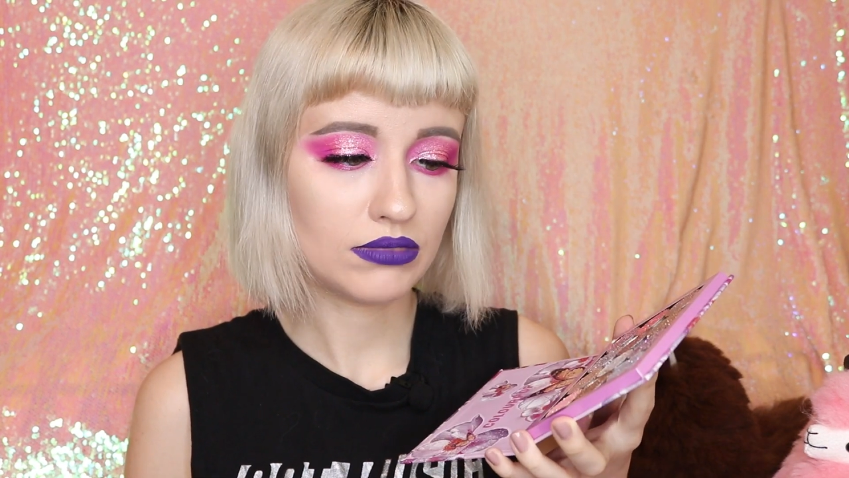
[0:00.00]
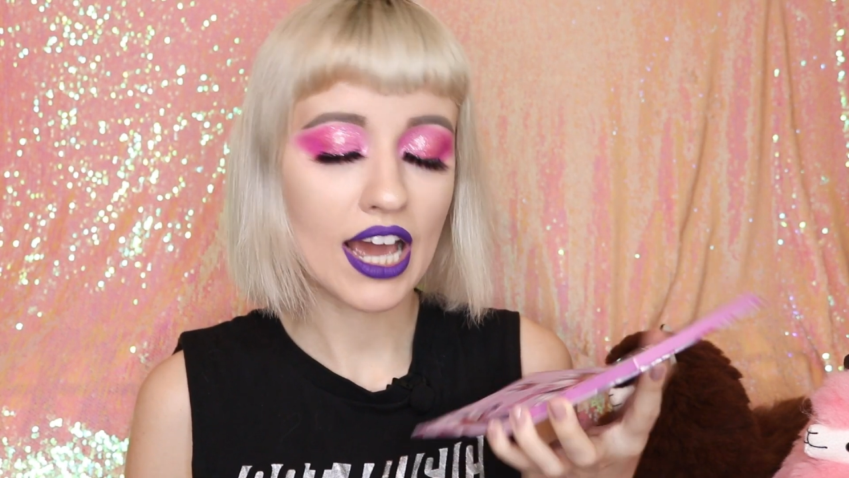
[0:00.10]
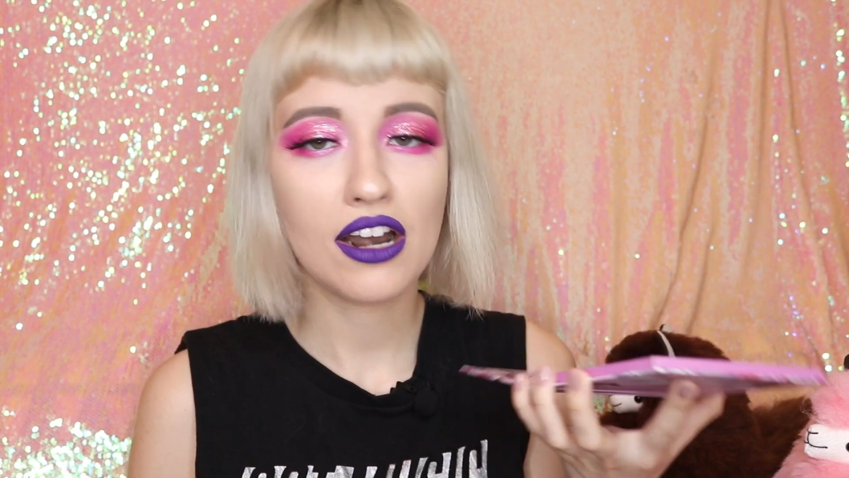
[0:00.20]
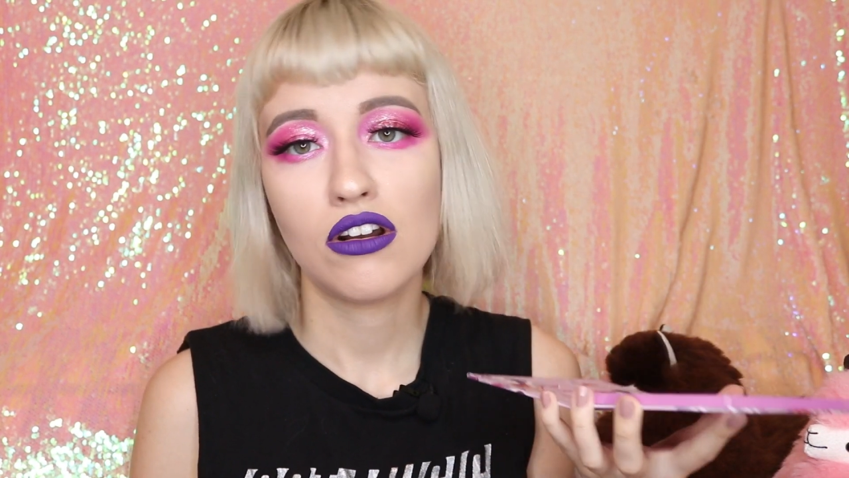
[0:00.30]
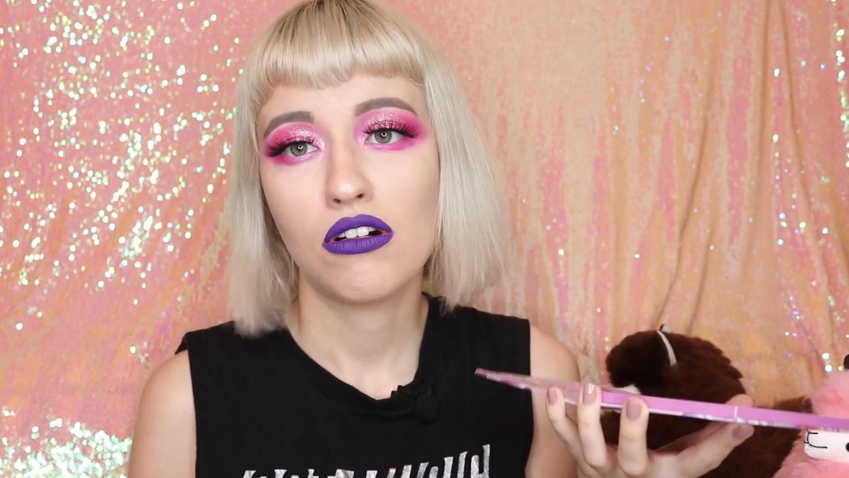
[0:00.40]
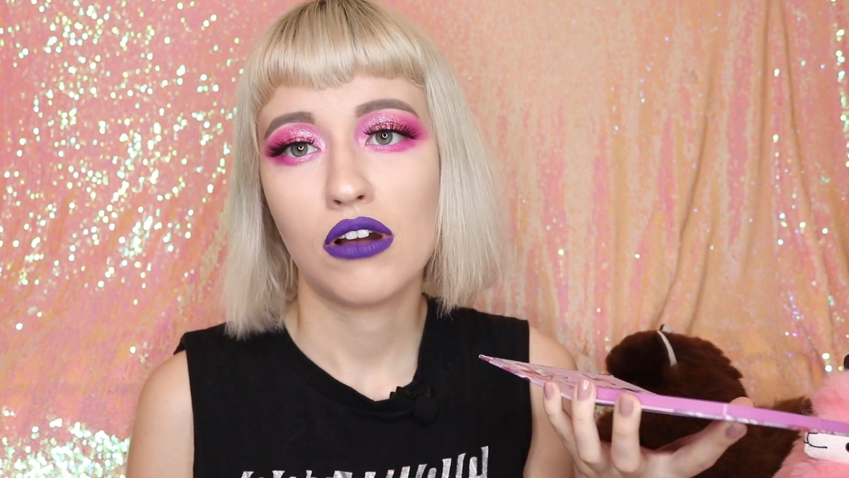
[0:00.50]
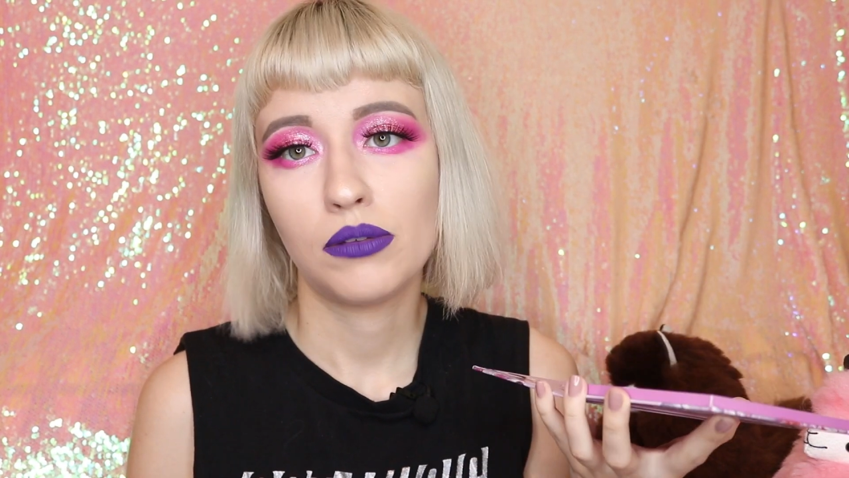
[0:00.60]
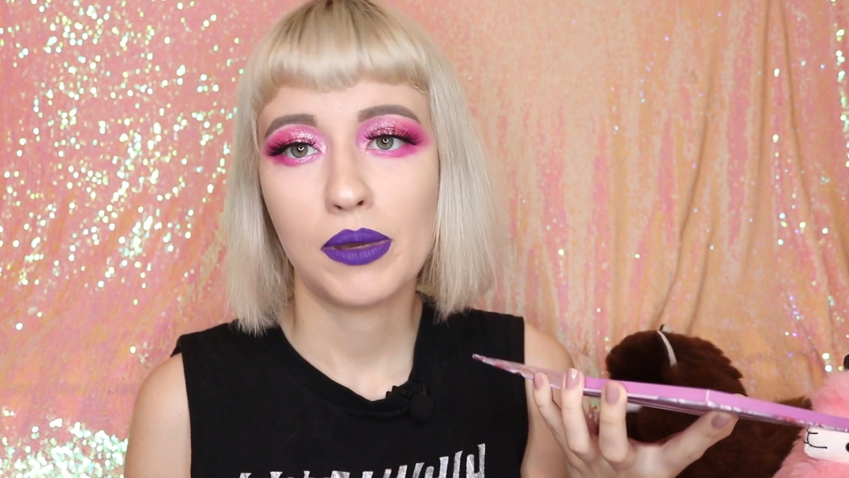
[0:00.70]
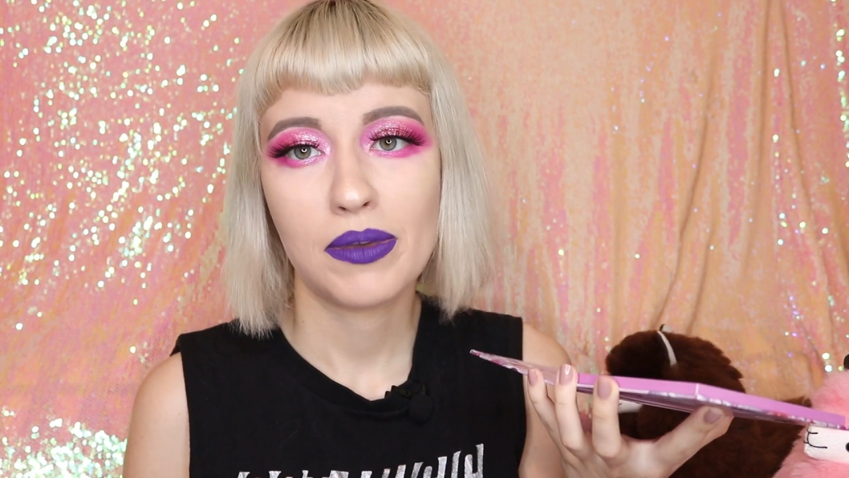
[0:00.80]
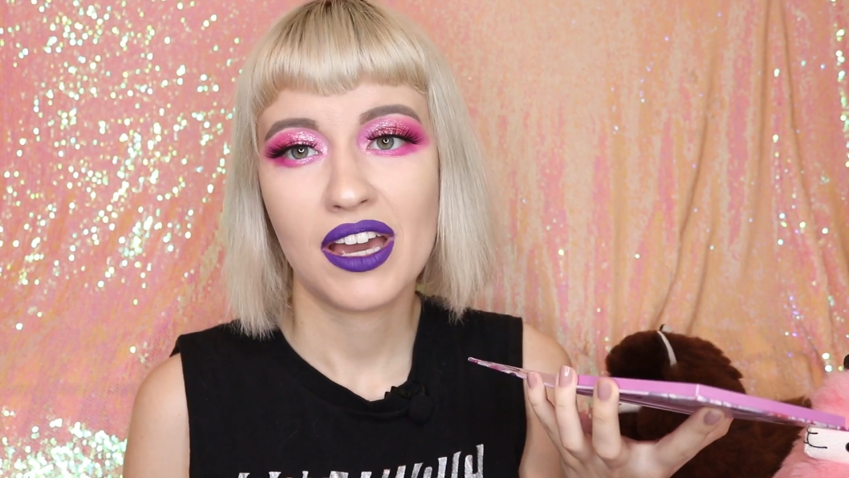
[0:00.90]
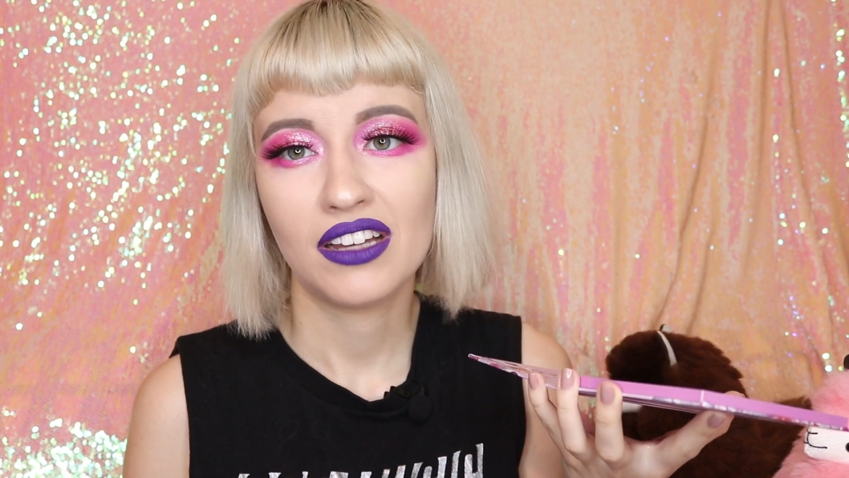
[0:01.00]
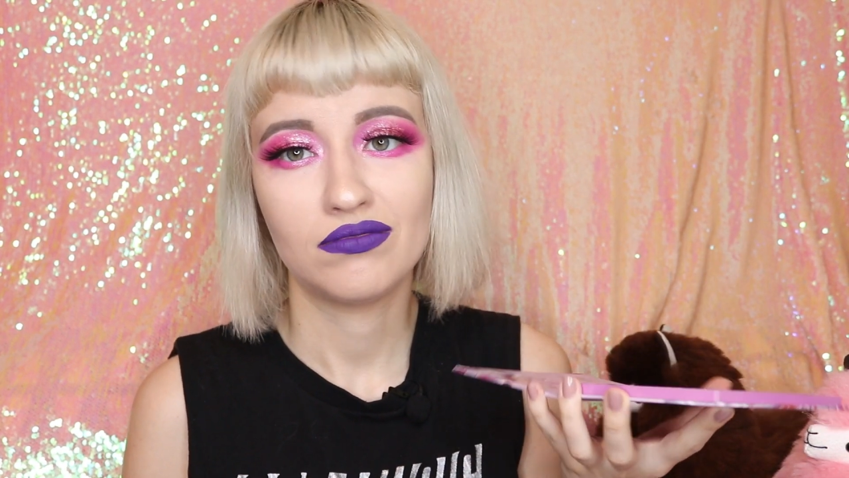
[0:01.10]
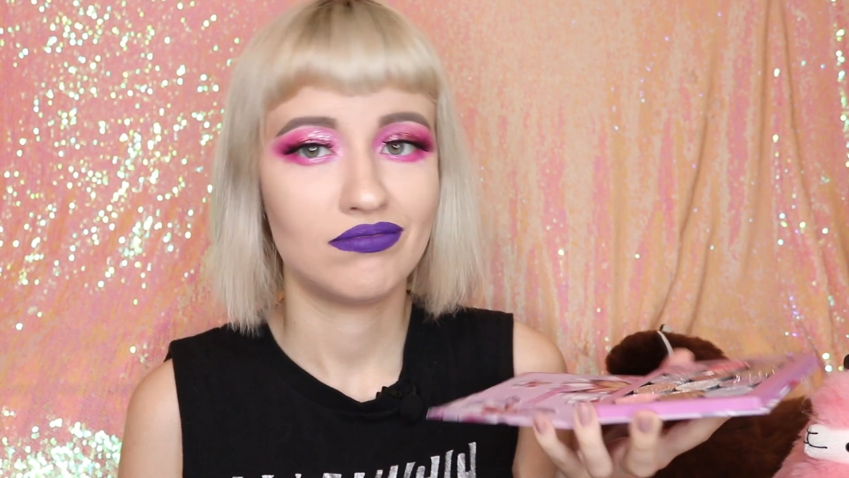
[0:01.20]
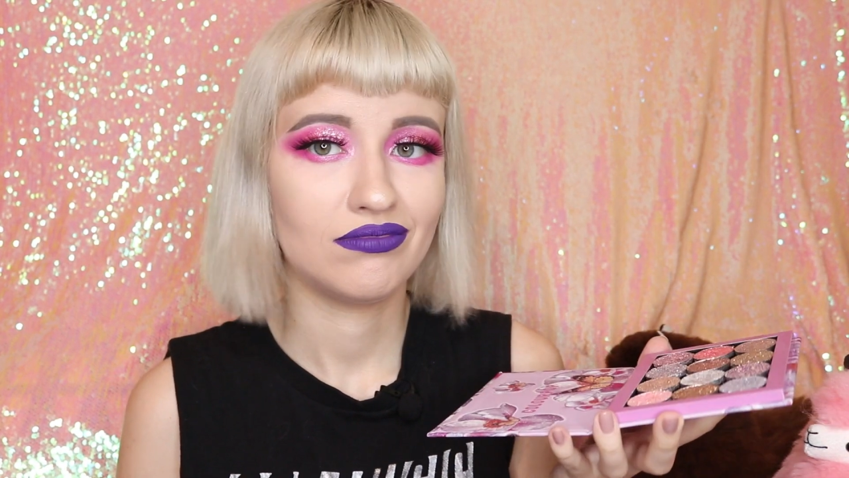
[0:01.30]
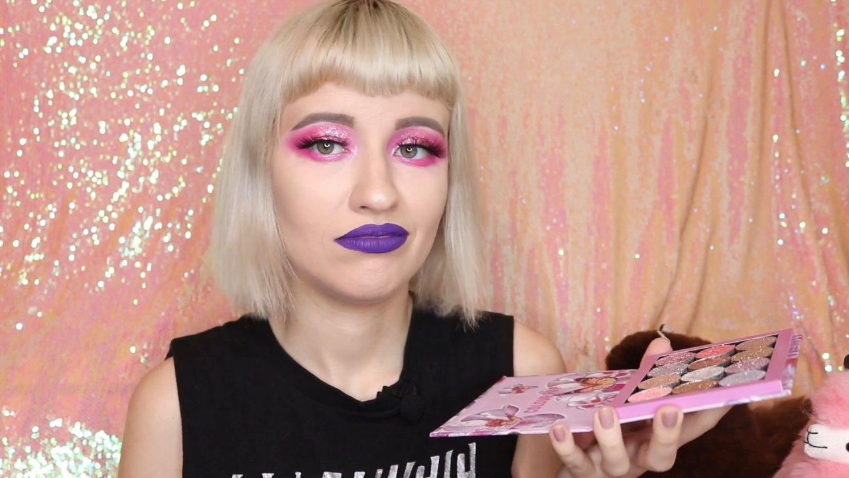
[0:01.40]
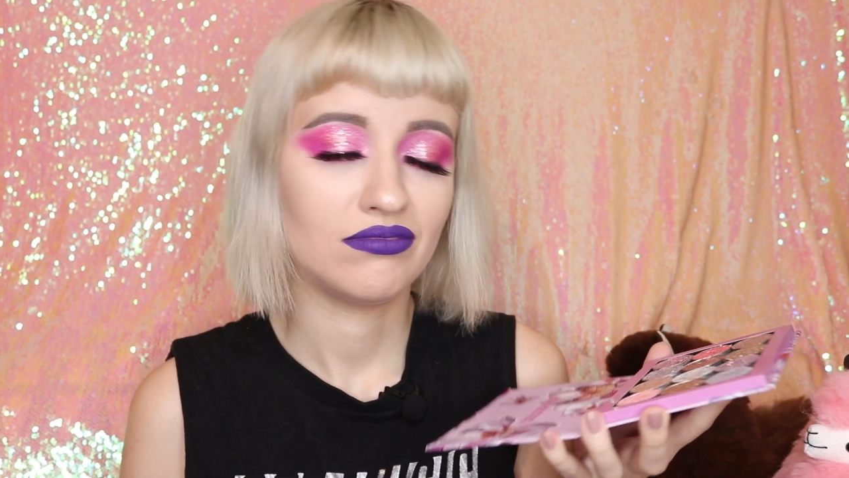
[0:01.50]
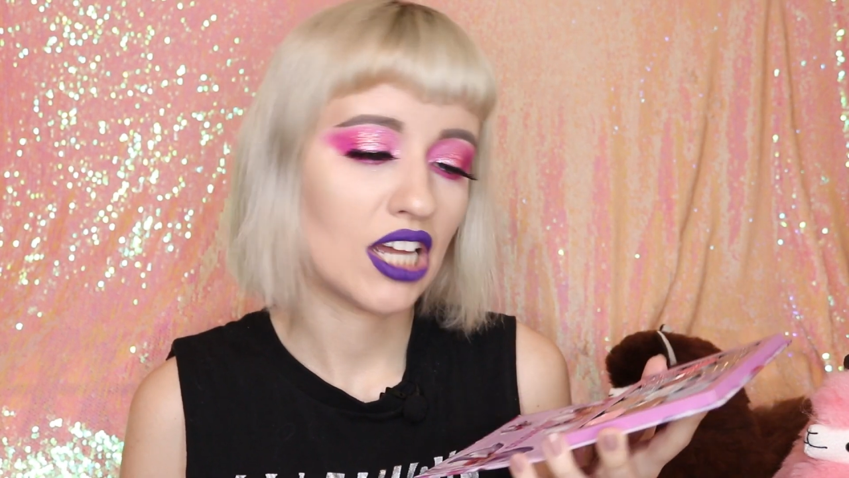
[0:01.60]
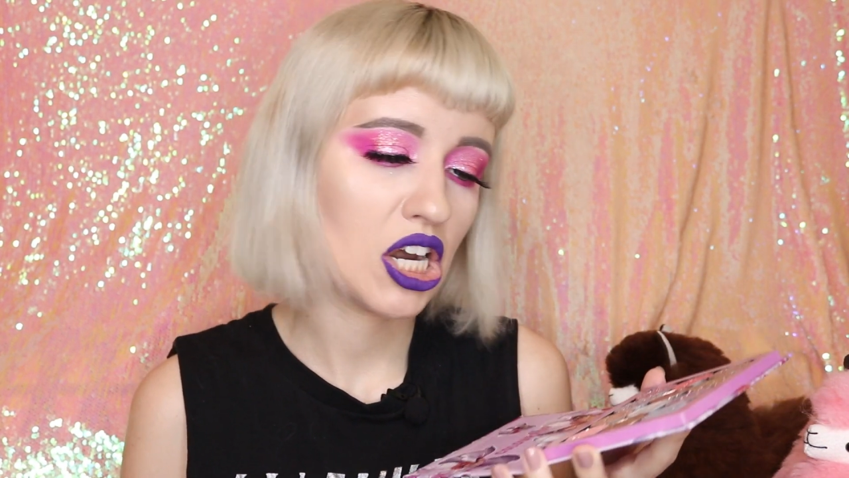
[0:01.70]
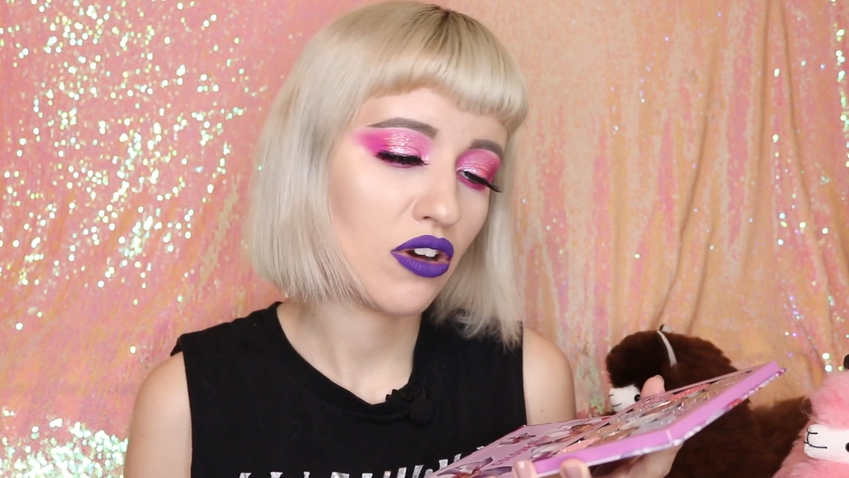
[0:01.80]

I don't know, I don't